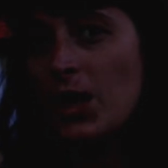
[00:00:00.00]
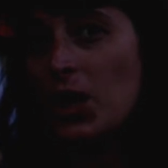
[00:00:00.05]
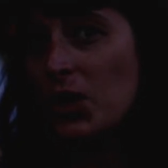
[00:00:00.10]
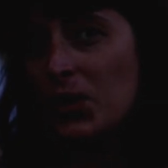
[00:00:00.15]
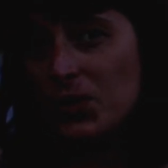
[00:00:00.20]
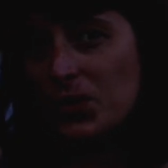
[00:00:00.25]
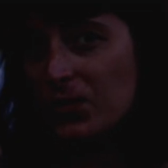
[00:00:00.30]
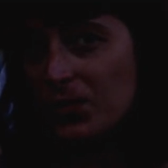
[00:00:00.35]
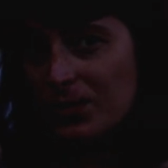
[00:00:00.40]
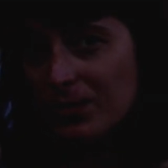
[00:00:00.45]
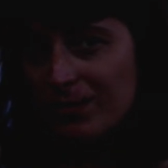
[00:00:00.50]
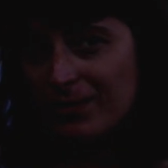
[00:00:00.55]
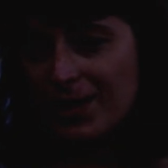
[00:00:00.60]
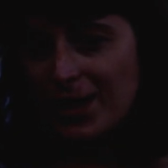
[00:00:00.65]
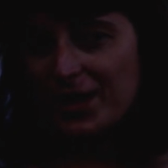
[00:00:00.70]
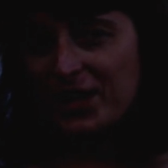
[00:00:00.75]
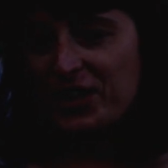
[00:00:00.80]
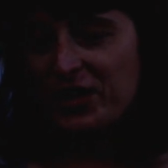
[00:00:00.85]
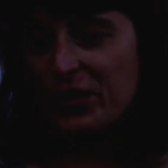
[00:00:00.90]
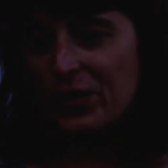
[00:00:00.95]
No,
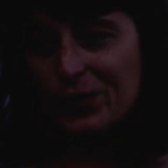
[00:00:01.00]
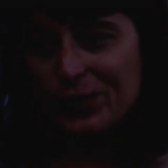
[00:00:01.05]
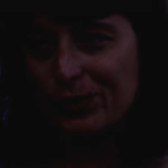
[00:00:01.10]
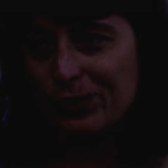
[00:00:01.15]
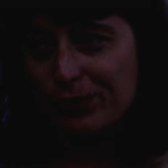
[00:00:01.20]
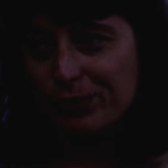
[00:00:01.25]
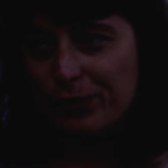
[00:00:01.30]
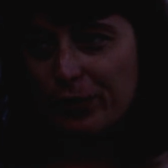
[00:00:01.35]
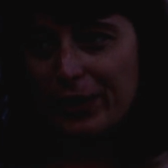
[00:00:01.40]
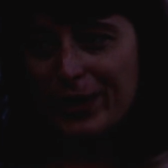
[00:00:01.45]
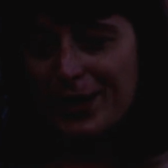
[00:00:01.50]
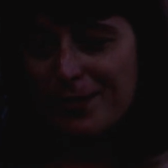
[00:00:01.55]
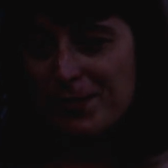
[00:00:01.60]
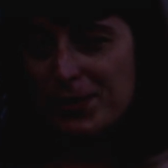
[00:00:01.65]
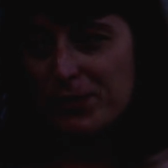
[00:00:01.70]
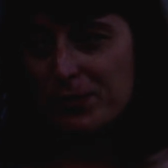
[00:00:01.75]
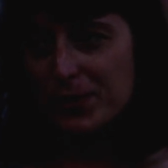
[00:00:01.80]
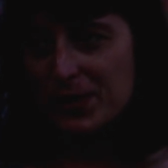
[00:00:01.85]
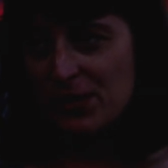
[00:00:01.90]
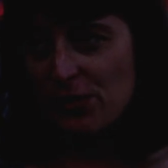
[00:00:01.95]
not at all. For him,
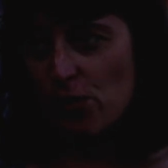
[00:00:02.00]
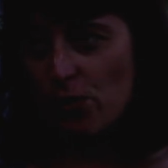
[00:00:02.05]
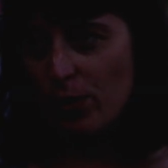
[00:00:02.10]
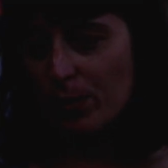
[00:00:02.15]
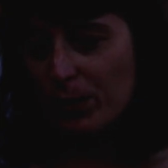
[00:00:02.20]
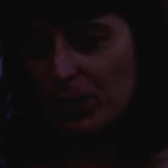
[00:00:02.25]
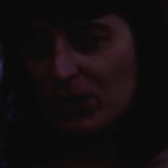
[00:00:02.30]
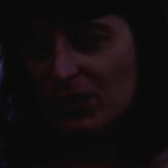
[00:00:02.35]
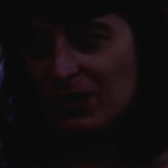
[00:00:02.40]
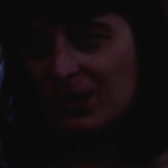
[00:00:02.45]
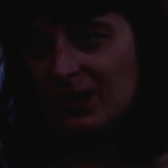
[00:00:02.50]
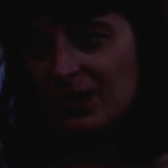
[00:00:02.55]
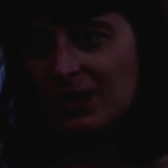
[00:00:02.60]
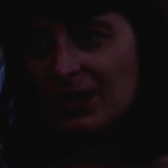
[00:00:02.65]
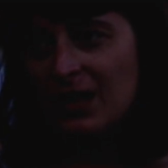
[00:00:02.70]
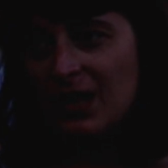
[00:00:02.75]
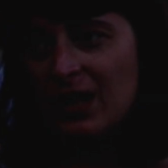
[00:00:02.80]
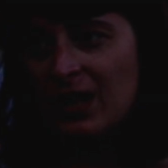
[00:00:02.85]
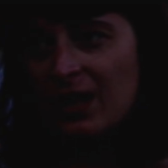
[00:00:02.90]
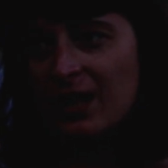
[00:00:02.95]
it was normal.
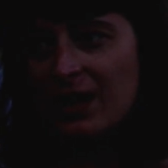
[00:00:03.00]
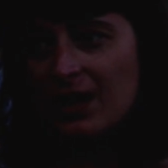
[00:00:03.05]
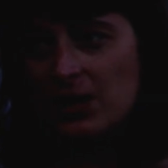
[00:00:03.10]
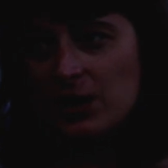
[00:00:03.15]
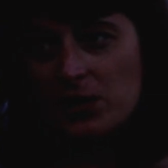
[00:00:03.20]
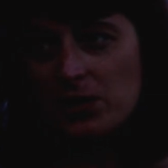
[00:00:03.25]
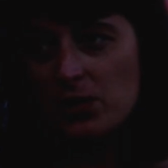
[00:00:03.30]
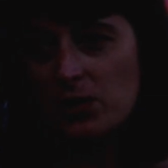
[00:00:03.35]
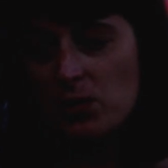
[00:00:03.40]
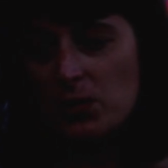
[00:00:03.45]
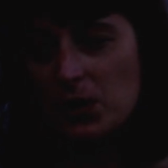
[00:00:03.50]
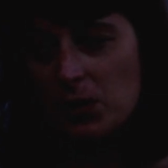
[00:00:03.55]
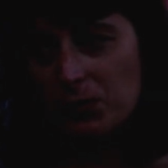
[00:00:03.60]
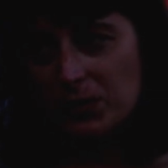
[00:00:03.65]
I don't know, he